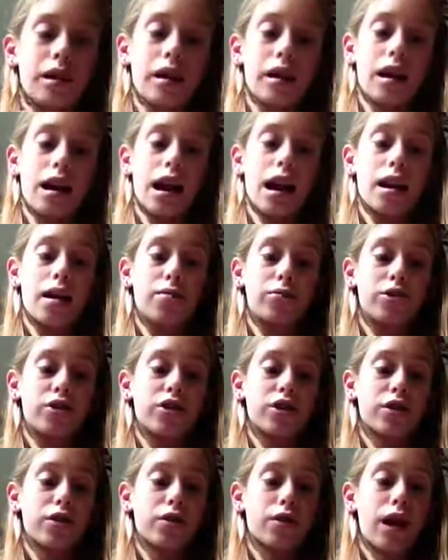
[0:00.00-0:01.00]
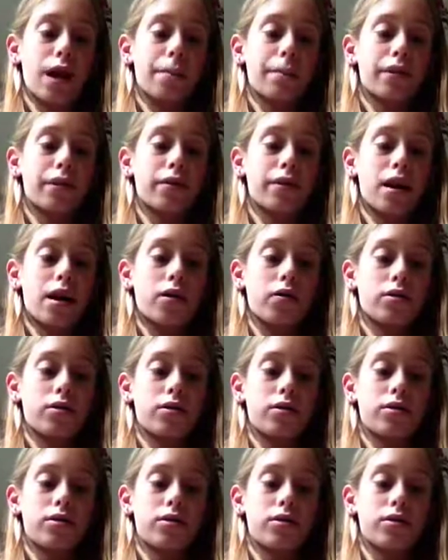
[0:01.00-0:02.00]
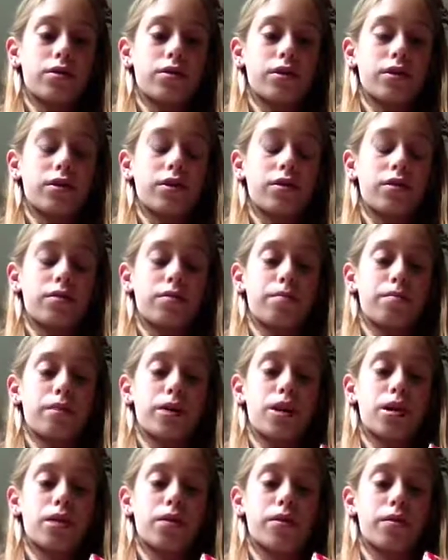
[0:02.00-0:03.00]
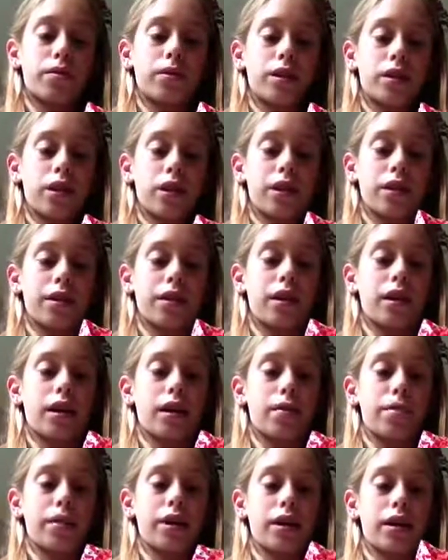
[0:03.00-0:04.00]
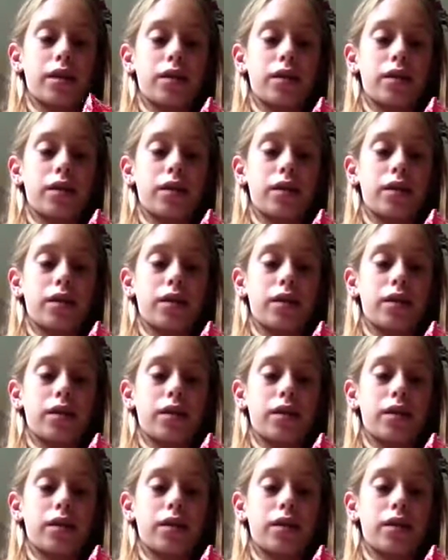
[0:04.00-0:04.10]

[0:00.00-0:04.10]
and I'm just going to wrap it around the bow and the headband.